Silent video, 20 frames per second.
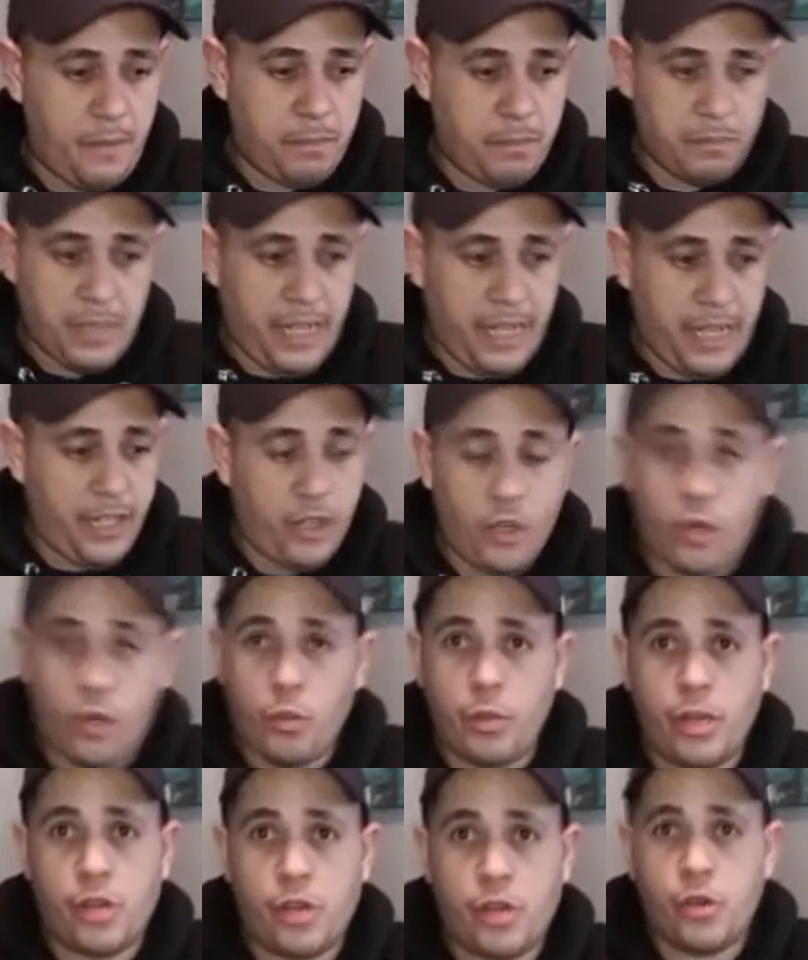I know we
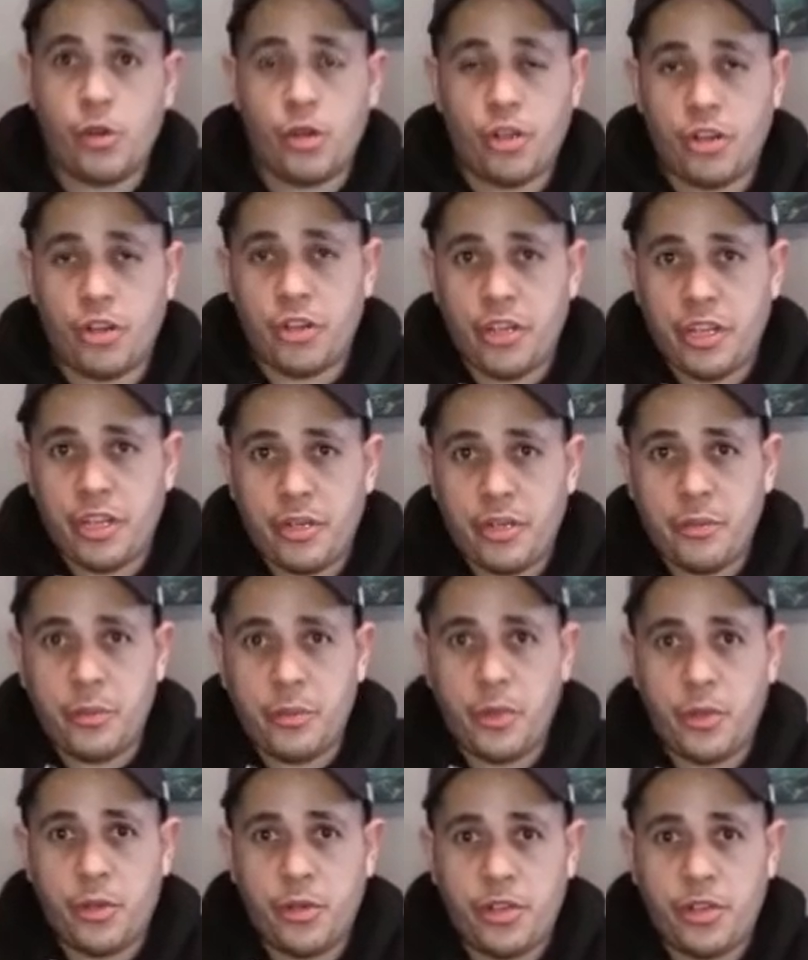are all learning, we
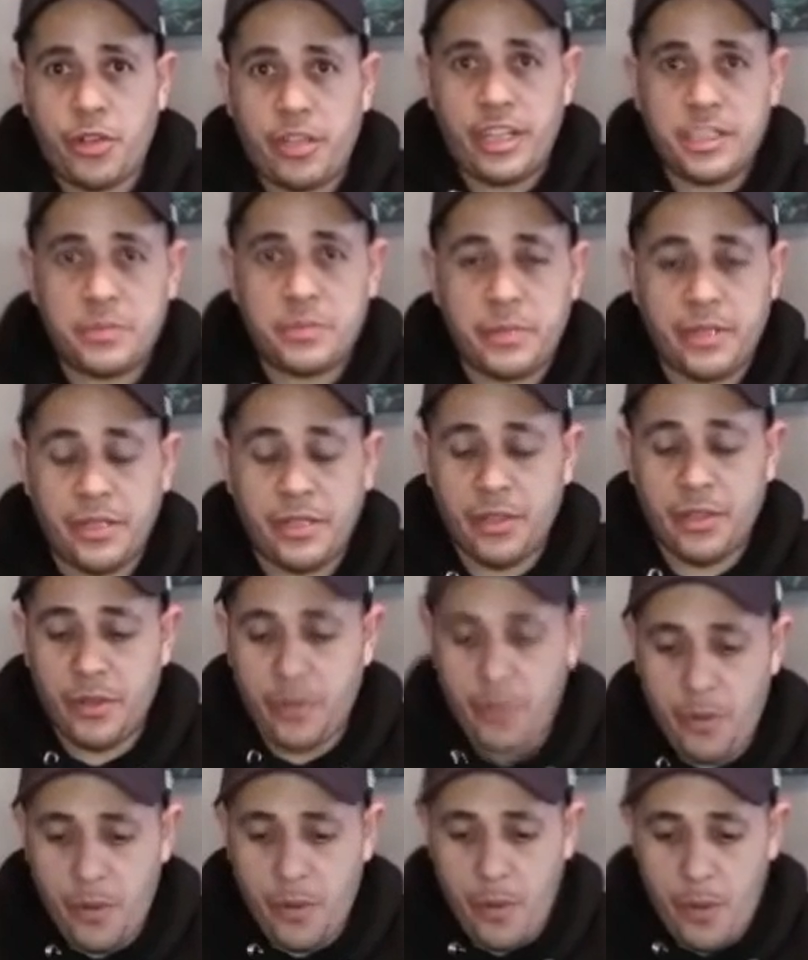all learn as we go,
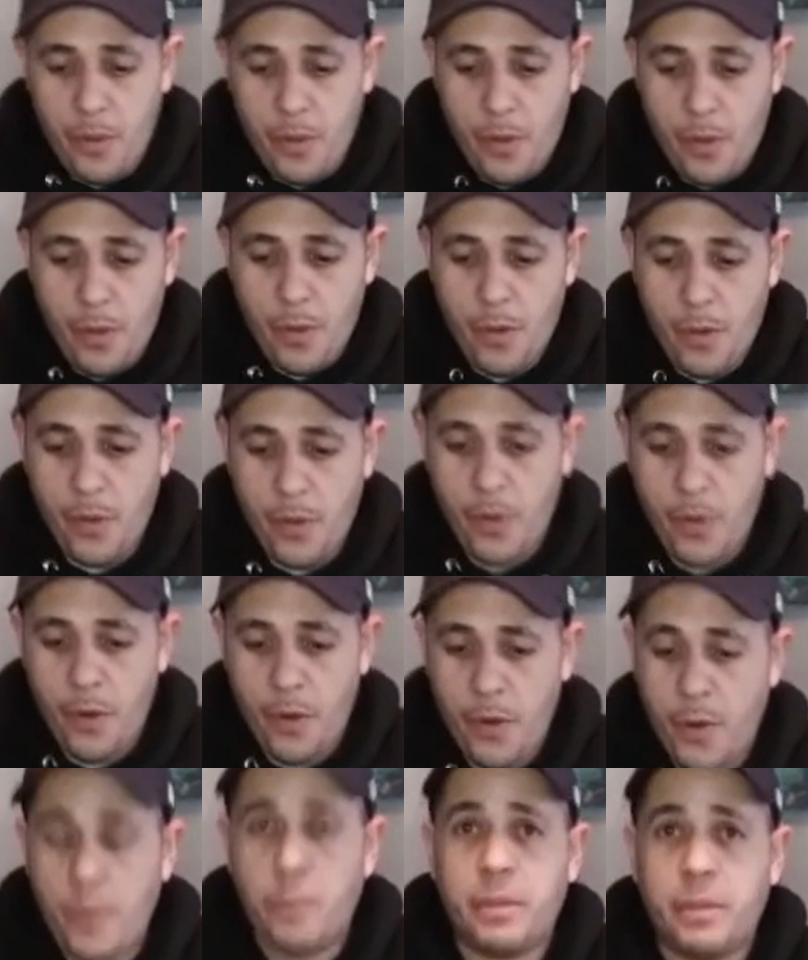
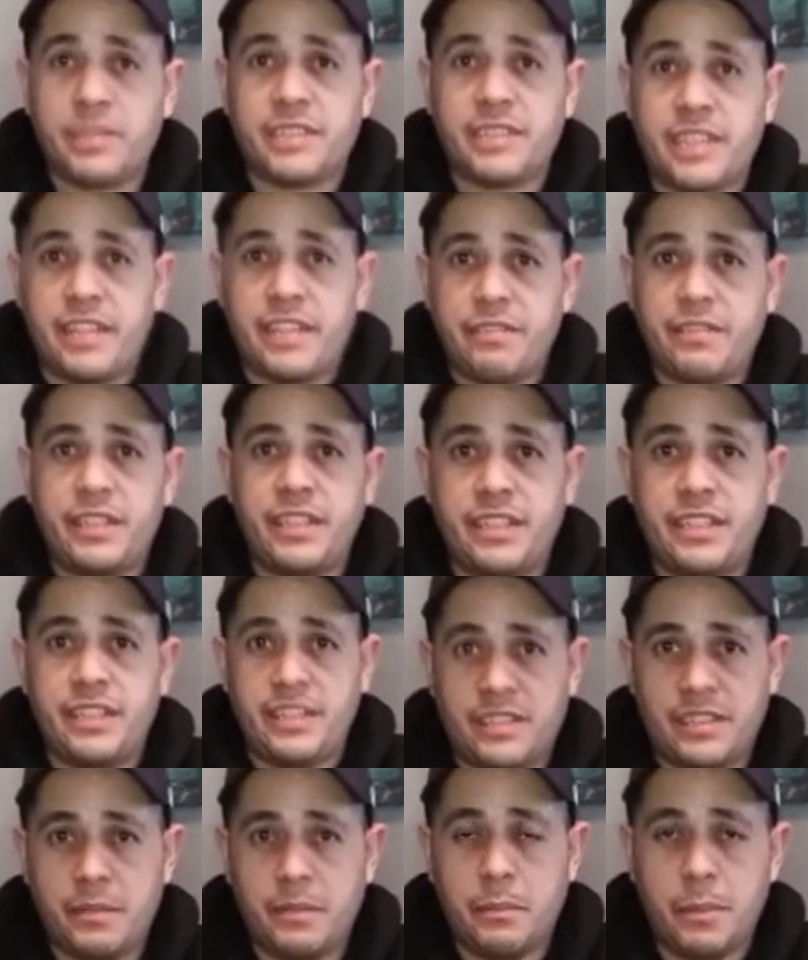but safety is
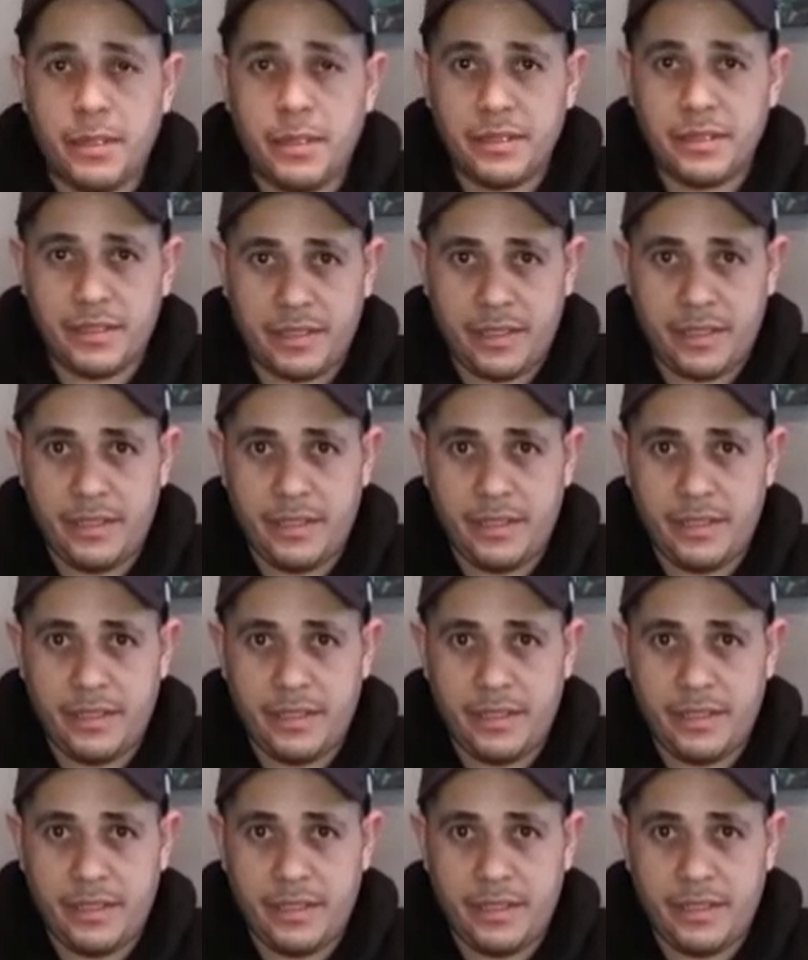a must.